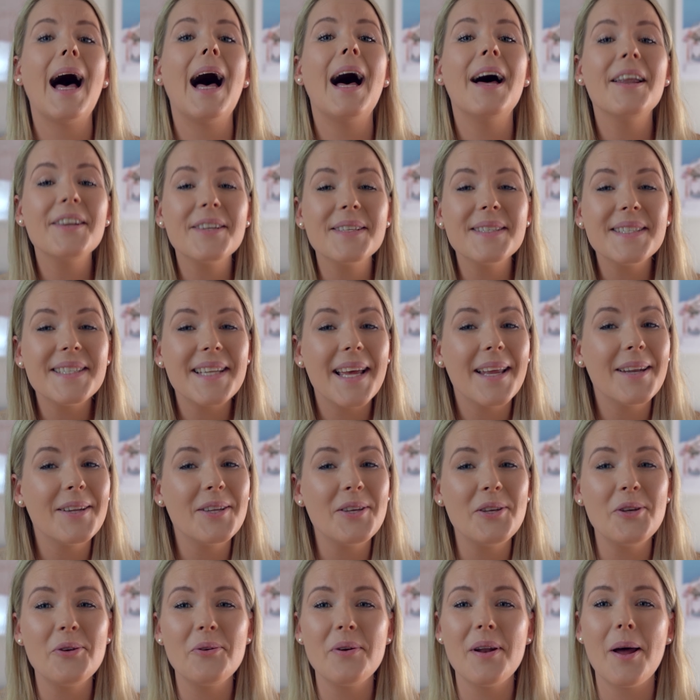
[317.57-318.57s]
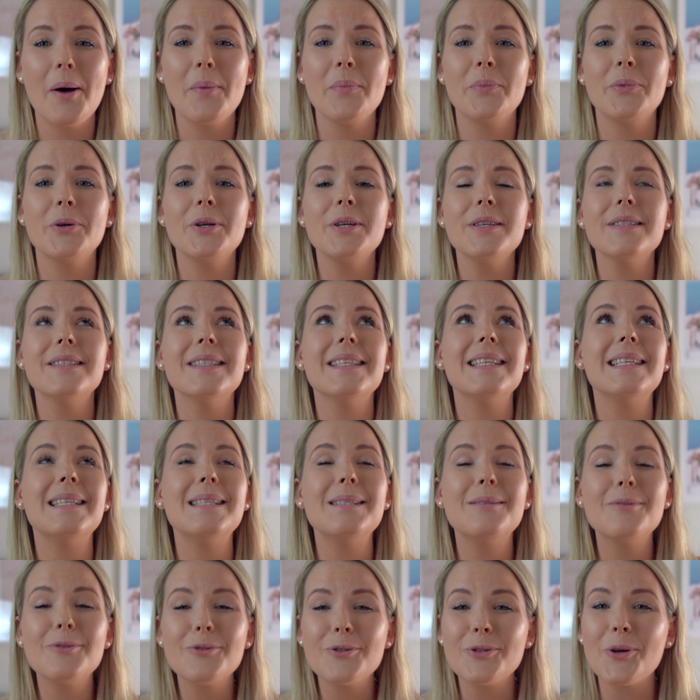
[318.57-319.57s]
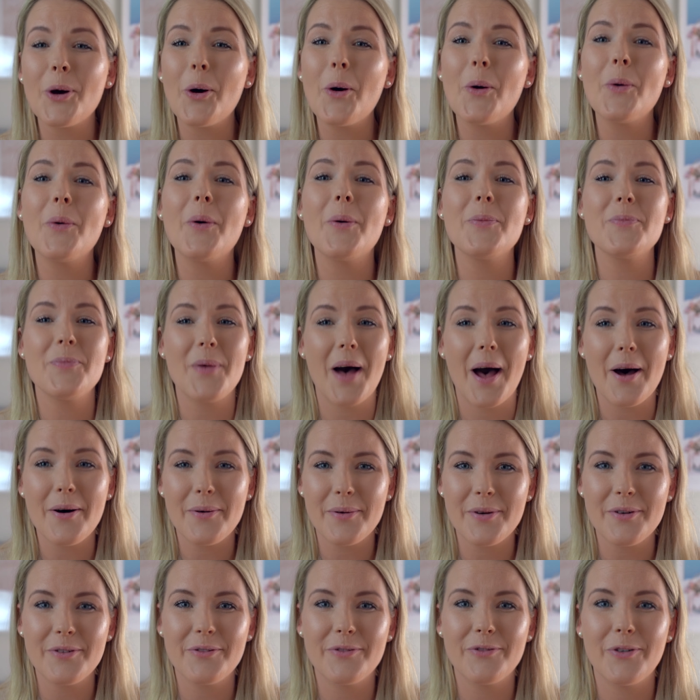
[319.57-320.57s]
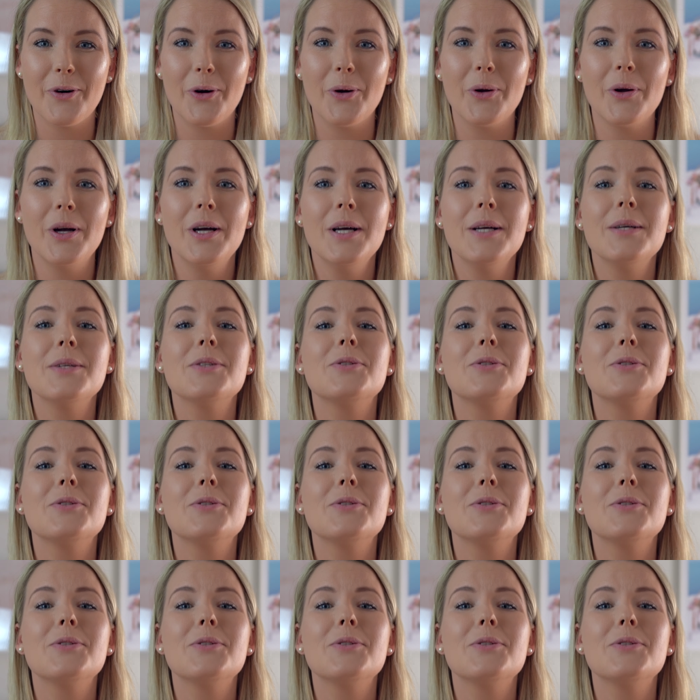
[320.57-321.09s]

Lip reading: Understanding your numbers is so powerful,